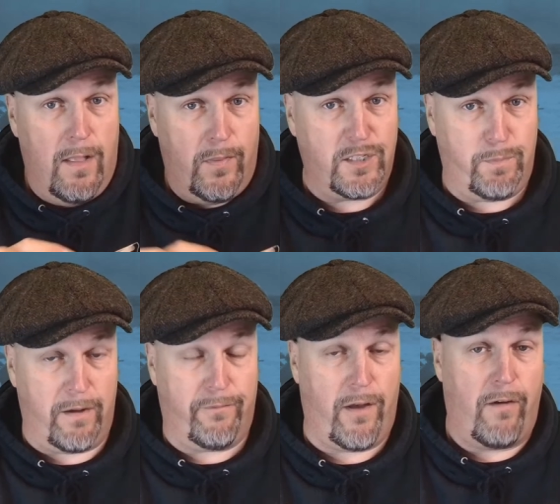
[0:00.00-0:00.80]
The
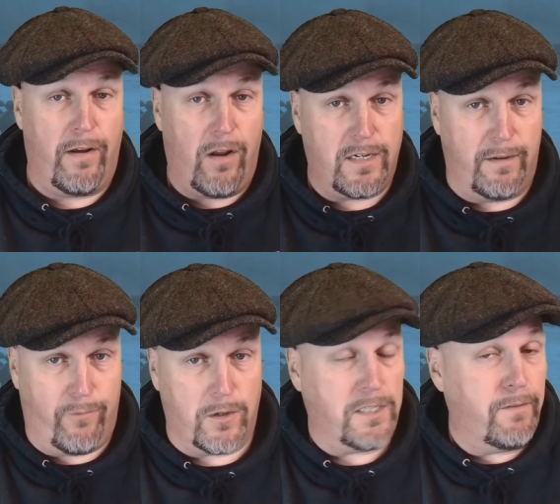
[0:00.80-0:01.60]
Spitfire in
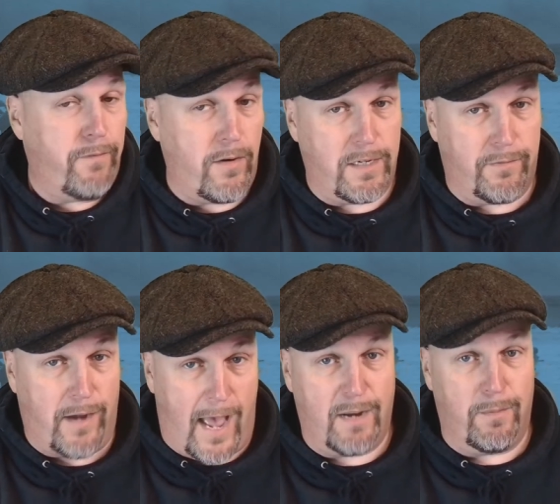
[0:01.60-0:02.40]
1940 is a very different
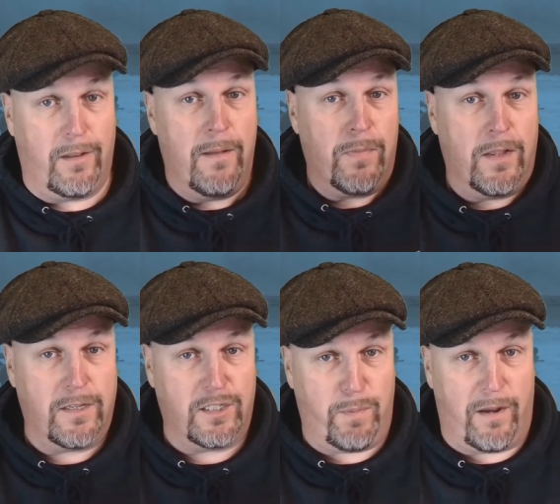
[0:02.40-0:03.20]
animal to
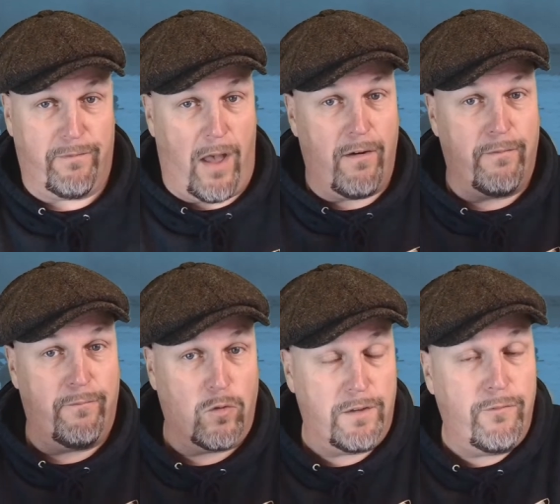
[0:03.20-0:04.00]
the Spitfire of
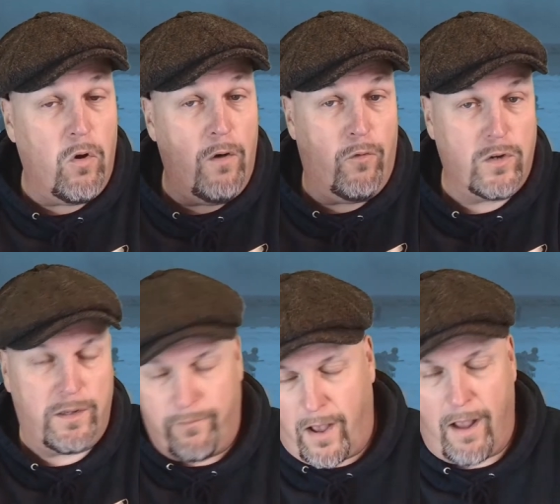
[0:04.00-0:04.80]
44,
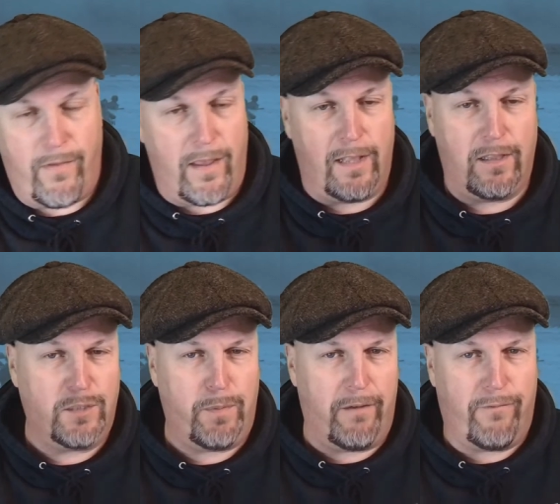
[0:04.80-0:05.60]
45. the
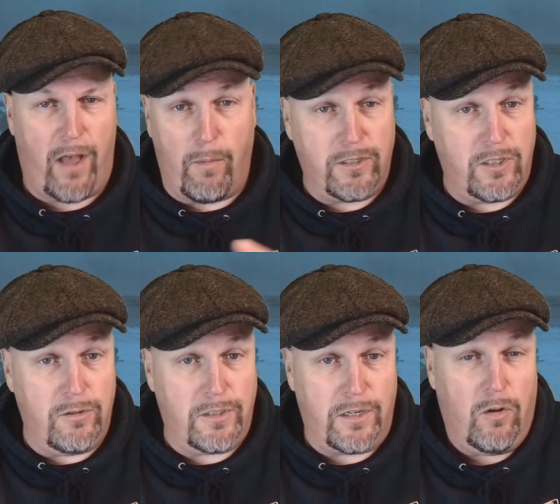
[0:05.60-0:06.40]
Spitfire was
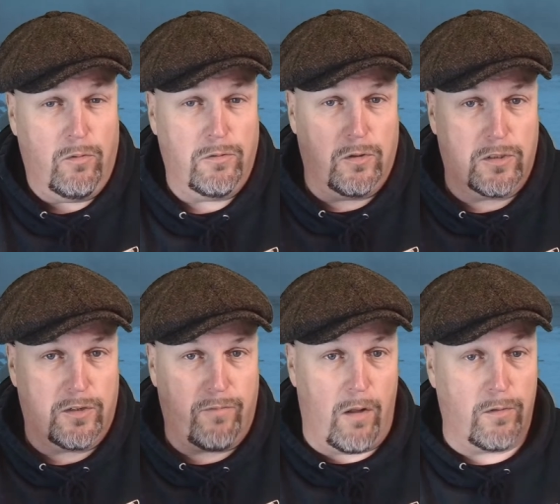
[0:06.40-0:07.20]
used in all sorts
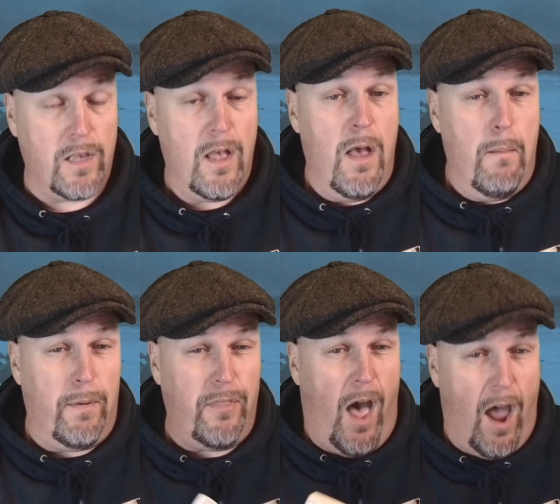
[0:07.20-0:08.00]
of roles,
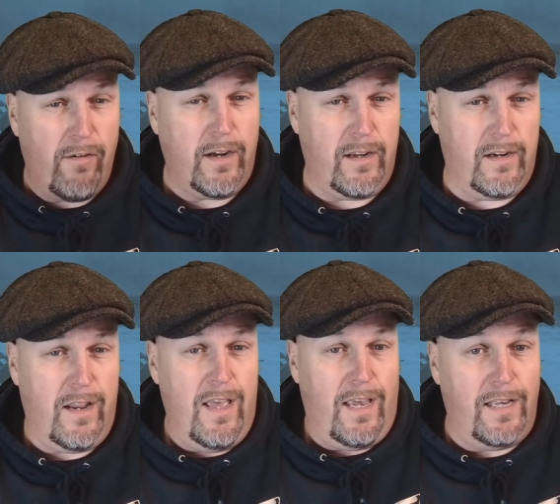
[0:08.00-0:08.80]
but the Hurricane
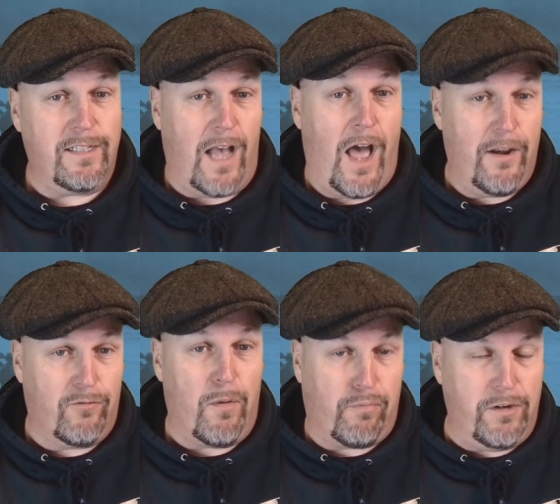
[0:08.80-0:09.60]
is
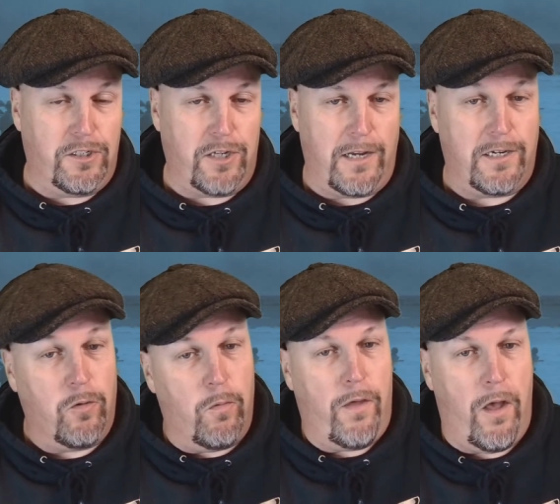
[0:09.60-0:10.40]
underappreciated,
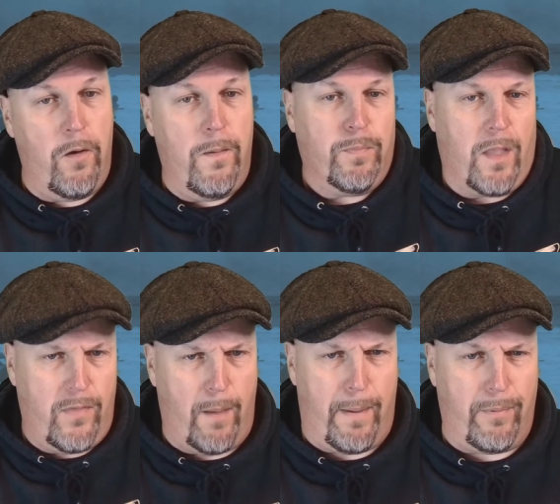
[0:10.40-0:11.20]
although
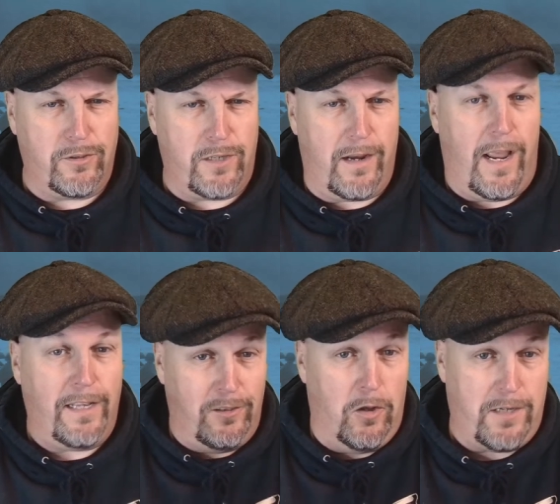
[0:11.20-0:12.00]
there are people saying
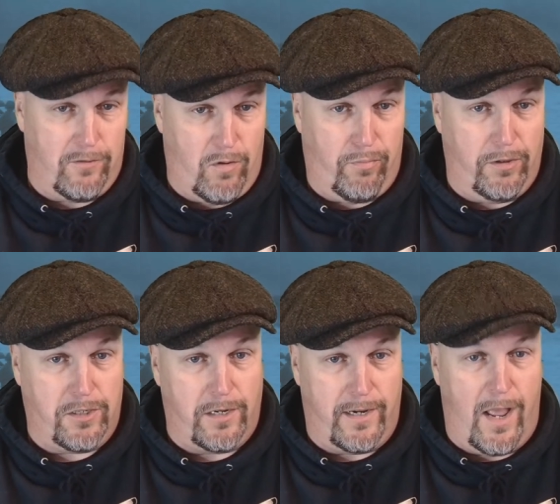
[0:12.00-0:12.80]
it's not
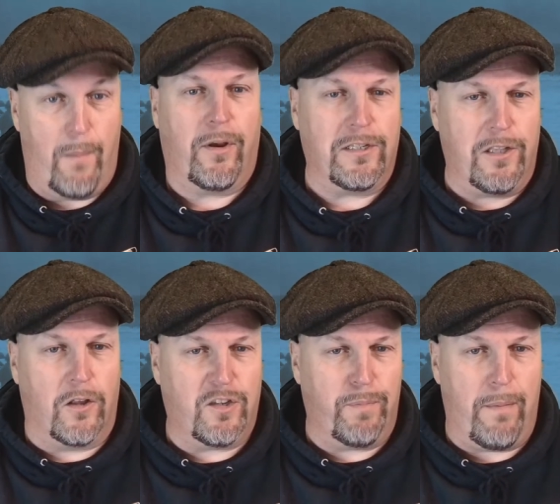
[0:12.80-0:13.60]
underappreciated now because
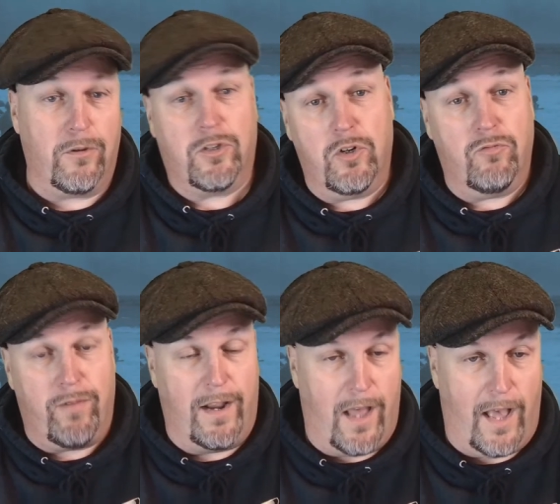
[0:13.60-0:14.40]
lots of people do
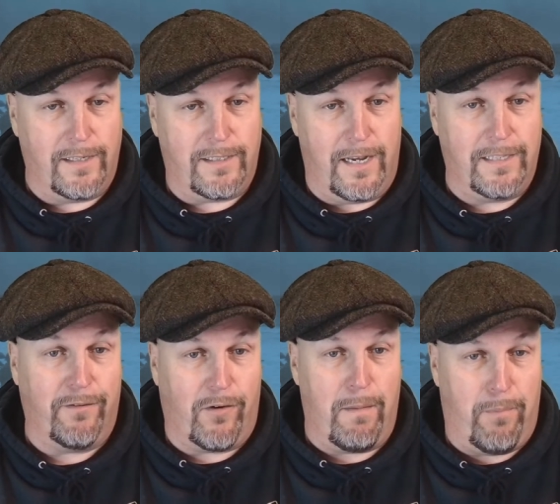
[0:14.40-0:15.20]
realize it's a
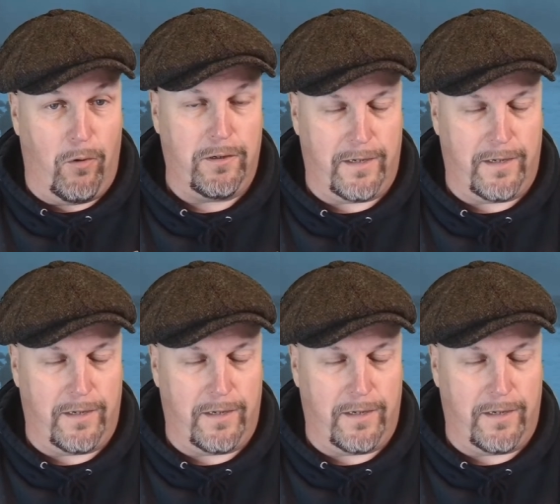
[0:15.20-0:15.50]
very important